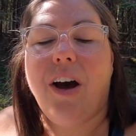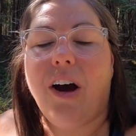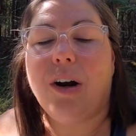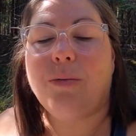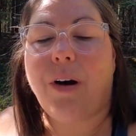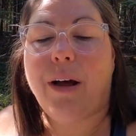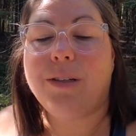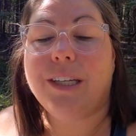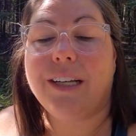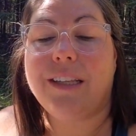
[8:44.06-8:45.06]
Our route
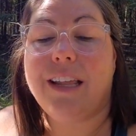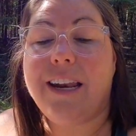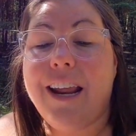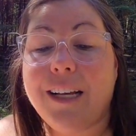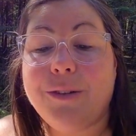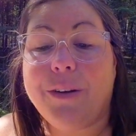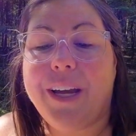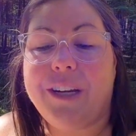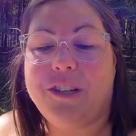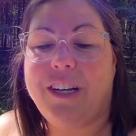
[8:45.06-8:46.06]
to get to the next
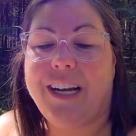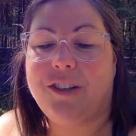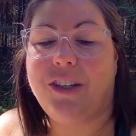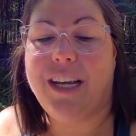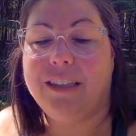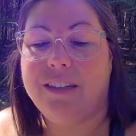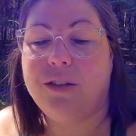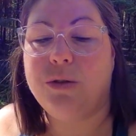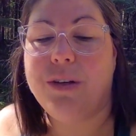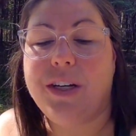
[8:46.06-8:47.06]
location actually takes us
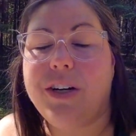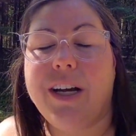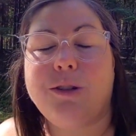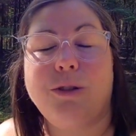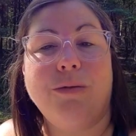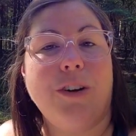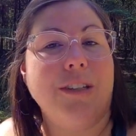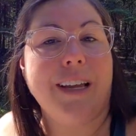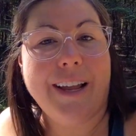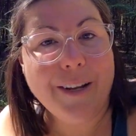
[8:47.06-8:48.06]
through International
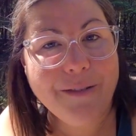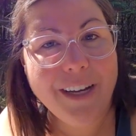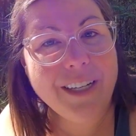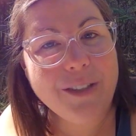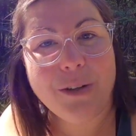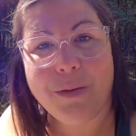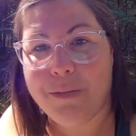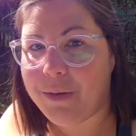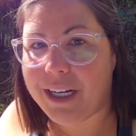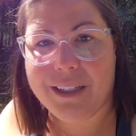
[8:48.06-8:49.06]
Falls anyway, so we
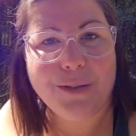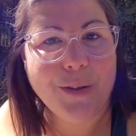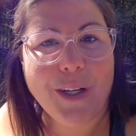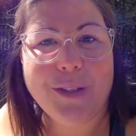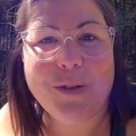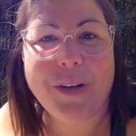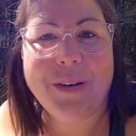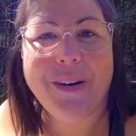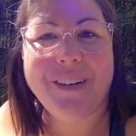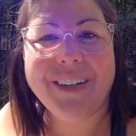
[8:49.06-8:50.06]
might as well enjoy
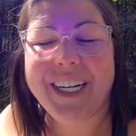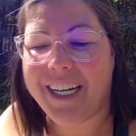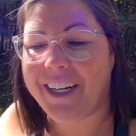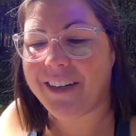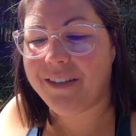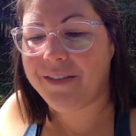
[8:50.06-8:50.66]
it while we're here.